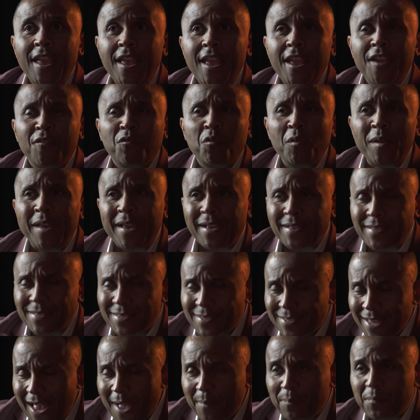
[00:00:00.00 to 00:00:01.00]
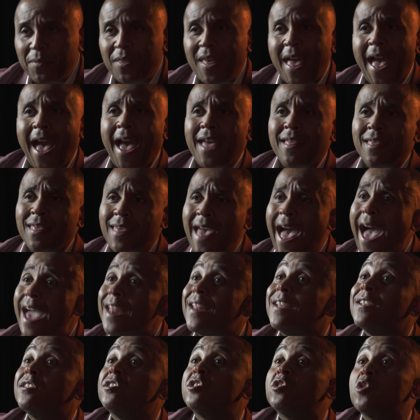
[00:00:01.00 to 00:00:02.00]
if we accept that, that
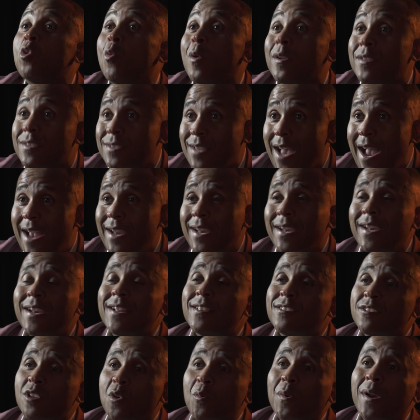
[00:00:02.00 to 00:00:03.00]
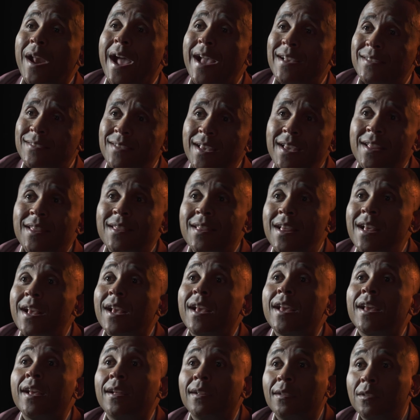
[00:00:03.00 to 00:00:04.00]
is short-sighted. And so when I say
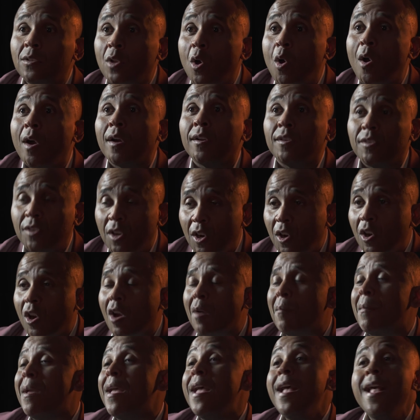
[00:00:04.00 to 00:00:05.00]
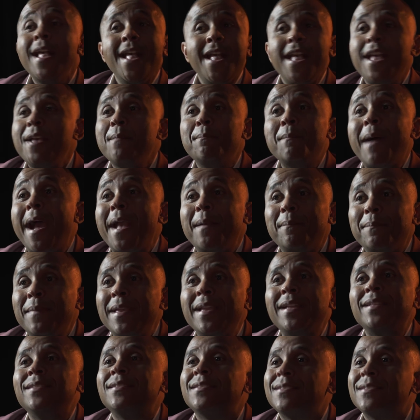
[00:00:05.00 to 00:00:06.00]
thinking long-term, it might mean